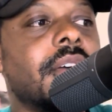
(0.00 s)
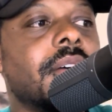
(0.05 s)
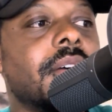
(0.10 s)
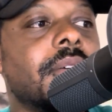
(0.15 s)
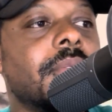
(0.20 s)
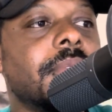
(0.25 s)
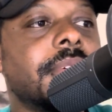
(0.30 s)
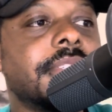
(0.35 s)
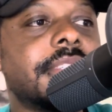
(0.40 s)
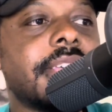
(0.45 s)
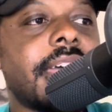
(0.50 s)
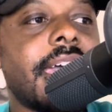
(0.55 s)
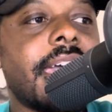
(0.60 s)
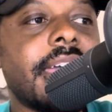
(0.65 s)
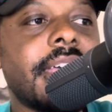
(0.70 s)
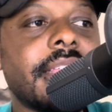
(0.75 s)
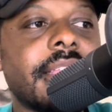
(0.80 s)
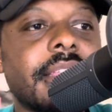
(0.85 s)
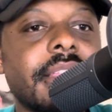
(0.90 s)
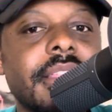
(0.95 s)
was
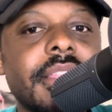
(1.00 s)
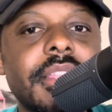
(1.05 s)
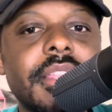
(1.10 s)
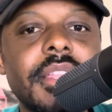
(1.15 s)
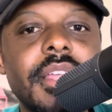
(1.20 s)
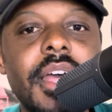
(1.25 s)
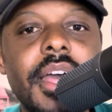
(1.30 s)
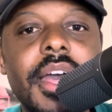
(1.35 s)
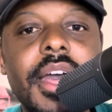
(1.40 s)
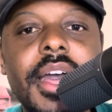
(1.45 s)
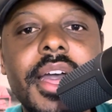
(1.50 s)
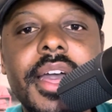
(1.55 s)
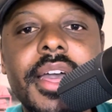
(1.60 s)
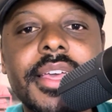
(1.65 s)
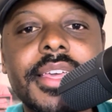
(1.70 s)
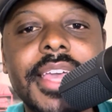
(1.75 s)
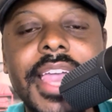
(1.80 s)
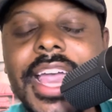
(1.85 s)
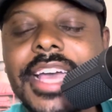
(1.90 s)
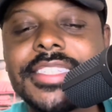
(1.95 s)
that
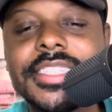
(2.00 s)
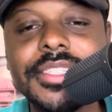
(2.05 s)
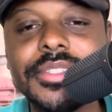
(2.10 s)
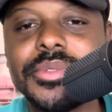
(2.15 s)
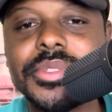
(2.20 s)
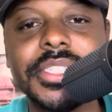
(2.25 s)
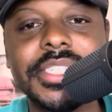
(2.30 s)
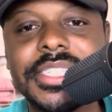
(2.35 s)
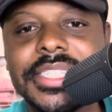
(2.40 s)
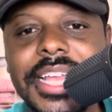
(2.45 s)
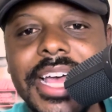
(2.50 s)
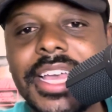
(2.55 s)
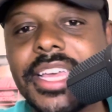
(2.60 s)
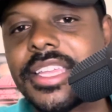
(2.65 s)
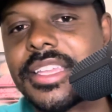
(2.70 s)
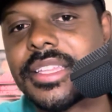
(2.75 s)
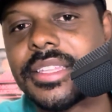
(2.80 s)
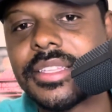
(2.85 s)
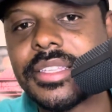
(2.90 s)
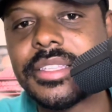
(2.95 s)
Cassie was
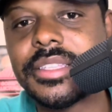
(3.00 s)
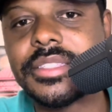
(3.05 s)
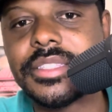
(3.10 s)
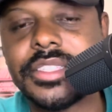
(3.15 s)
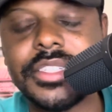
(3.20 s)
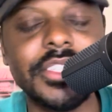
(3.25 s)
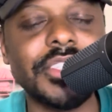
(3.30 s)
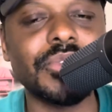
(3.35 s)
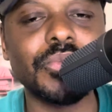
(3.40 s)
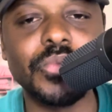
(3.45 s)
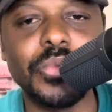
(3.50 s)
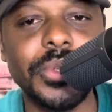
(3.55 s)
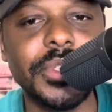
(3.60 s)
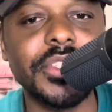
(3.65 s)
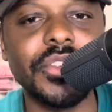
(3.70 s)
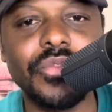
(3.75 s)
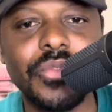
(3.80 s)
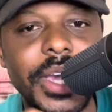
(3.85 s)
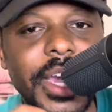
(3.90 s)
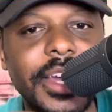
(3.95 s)
just was
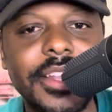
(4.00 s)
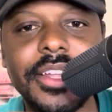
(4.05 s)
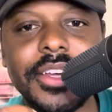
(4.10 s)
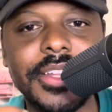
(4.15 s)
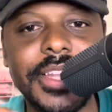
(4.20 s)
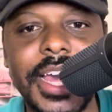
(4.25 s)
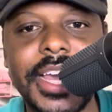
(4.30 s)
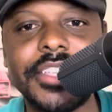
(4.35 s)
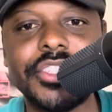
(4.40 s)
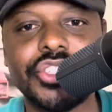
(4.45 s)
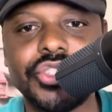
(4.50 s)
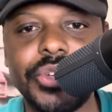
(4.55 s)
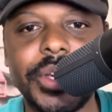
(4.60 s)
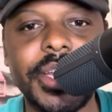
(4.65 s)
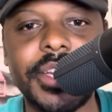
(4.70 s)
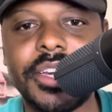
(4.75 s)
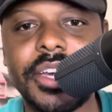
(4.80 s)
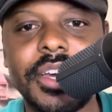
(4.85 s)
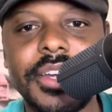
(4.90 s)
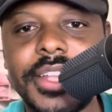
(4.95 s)
a regular like
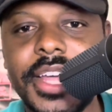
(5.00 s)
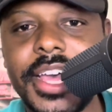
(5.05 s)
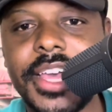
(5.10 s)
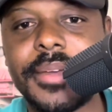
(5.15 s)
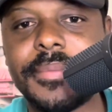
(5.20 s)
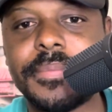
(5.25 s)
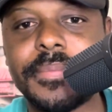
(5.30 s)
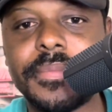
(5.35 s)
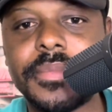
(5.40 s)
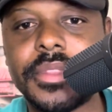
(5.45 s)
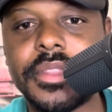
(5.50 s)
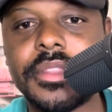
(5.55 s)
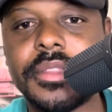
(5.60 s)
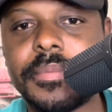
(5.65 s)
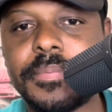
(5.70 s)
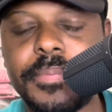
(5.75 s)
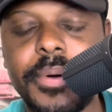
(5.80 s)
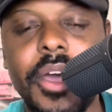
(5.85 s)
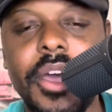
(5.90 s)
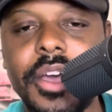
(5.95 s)
drinker, like
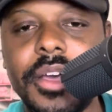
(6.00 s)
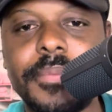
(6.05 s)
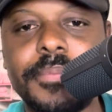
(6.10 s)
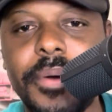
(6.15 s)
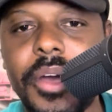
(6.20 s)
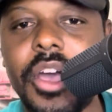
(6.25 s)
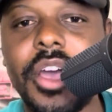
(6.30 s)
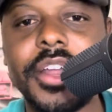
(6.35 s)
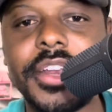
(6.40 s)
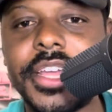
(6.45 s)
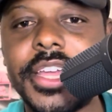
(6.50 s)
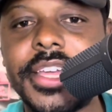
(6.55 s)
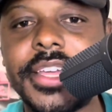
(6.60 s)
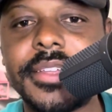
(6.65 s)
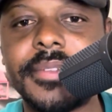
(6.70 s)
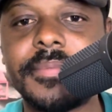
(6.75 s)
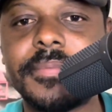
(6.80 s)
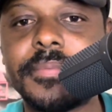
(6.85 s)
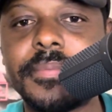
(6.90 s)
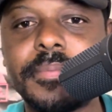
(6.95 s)

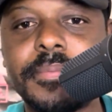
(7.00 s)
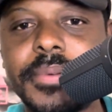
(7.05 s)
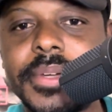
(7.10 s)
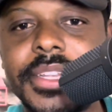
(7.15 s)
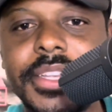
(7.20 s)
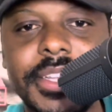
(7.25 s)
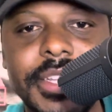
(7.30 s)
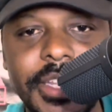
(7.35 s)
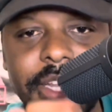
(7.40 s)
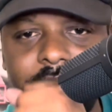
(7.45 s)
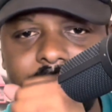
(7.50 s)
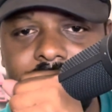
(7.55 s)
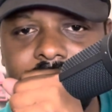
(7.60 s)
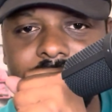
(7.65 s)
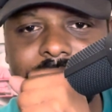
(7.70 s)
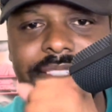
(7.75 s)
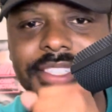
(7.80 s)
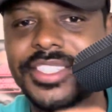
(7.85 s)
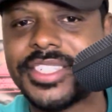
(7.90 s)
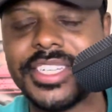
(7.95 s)
partying, but
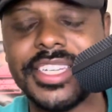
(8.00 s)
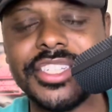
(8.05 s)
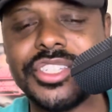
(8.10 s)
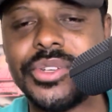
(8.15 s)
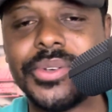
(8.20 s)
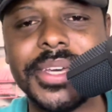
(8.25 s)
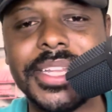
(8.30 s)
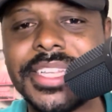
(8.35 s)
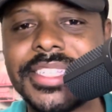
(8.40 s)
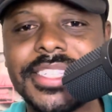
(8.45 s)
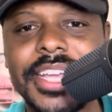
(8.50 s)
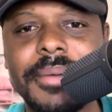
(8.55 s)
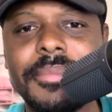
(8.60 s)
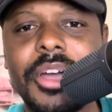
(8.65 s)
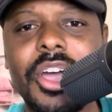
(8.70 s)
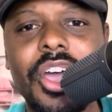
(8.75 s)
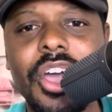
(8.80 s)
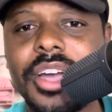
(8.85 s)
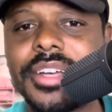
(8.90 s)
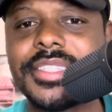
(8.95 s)
she didn't do any type of
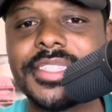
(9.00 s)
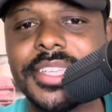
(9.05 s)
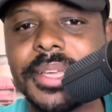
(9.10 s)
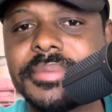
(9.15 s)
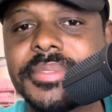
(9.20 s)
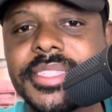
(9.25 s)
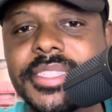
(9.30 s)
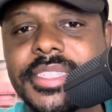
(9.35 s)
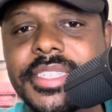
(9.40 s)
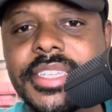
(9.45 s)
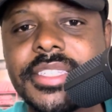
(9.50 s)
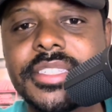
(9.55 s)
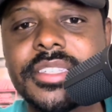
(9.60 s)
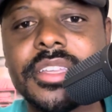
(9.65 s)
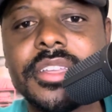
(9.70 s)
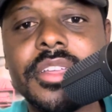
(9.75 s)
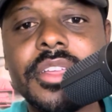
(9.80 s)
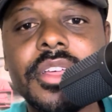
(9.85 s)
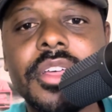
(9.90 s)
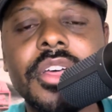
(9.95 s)
hard substances
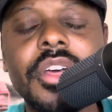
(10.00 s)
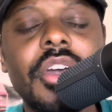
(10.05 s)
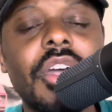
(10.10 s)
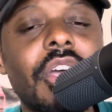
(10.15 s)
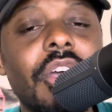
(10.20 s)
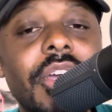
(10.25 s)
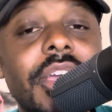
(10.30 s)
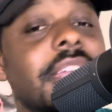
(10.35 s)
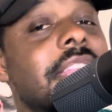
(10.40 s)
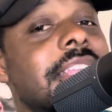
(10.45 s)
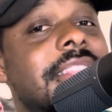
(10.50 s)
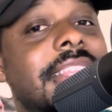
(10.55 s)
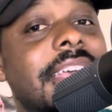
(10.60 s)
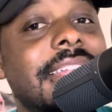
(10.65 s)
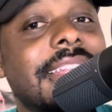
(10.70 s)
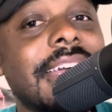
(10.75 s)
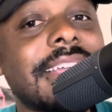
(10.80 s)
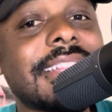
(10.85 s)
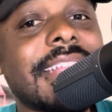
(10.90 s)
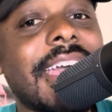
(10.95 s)
or anything
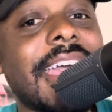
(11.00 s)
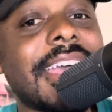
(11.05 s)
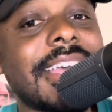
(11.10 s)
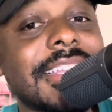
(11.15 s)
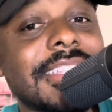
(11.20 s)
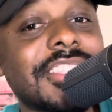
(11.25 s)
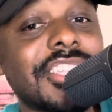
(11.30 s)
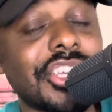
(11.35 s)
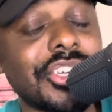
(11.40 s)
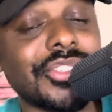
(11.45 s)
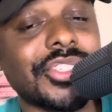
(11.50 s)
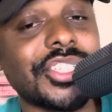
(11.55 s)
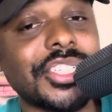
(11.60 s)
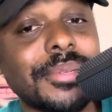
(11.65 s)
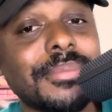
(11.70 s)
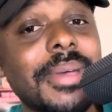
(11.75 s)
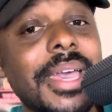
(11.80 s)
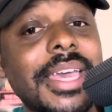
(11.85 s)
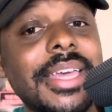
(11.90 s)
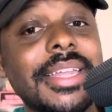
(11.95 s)
like that until she
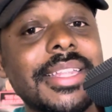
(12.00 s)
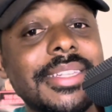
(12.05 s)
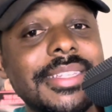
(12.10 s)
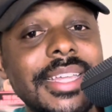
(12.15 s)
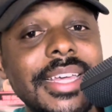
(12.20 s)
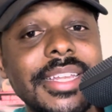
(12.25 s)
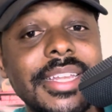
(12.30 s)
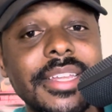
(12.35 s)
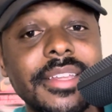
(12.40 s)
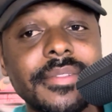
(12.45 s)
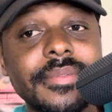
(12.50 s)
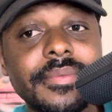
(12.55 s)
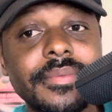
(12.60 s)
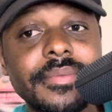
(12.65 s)
met Diddy.